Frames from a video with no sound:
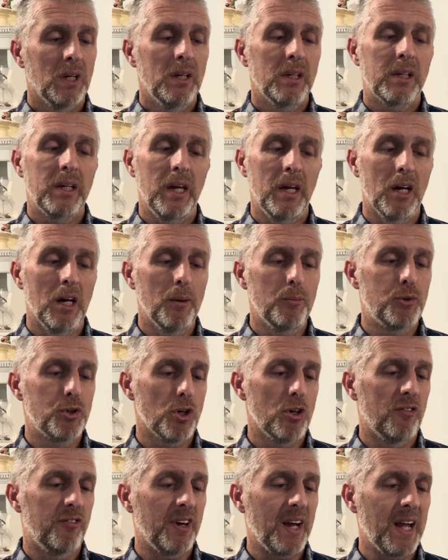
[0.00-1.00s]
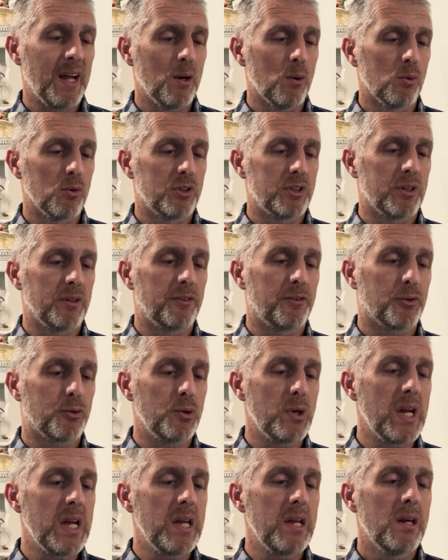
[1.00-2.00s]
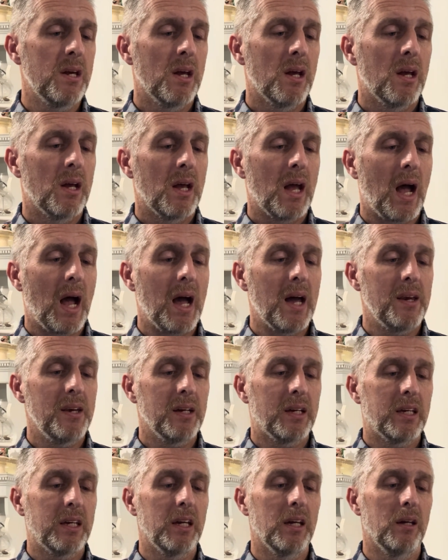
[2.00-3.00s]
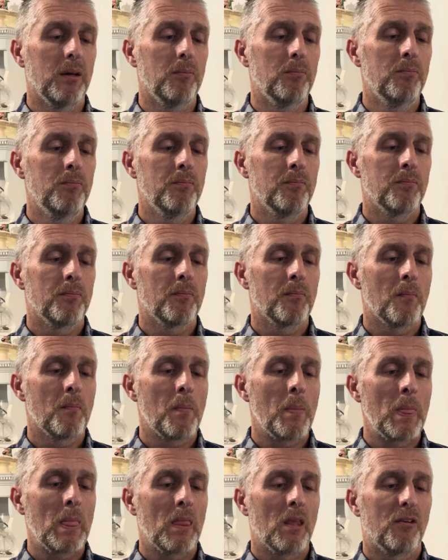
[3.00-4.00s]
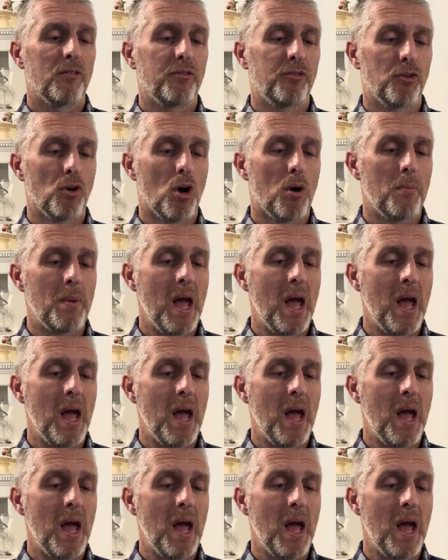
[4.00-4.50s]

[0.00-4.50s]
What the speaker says: Caleb drove out 3 Anakim from